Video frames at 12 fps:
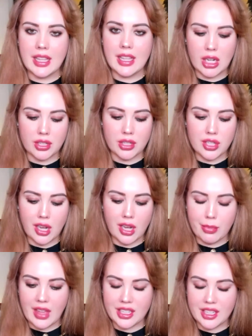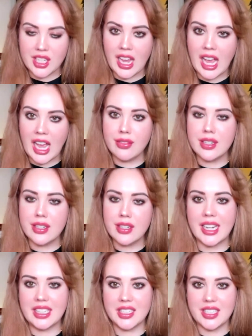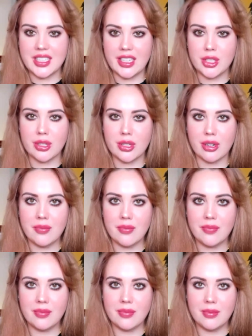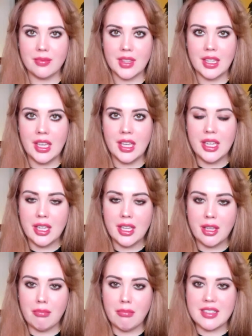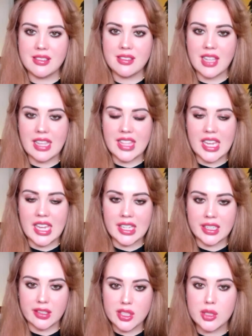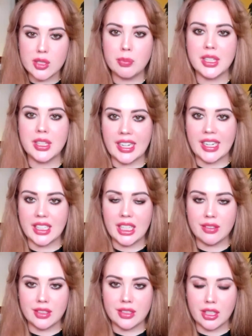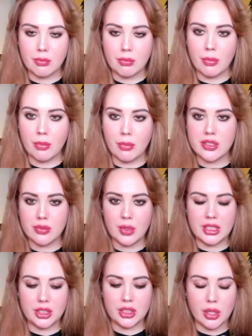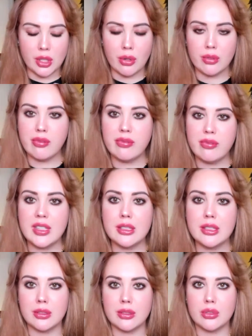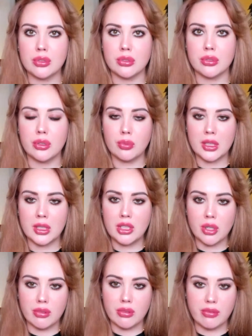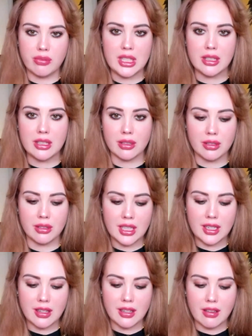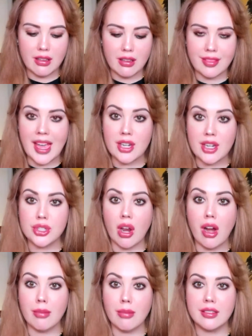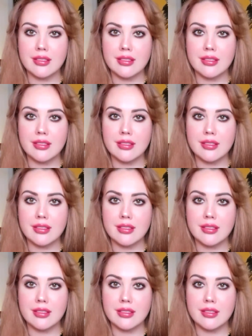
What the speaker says: And then on top of that, to have an enlightened teacher means that they can explain, even in moments when you don't feel the truth, when you don't feel that Dharma,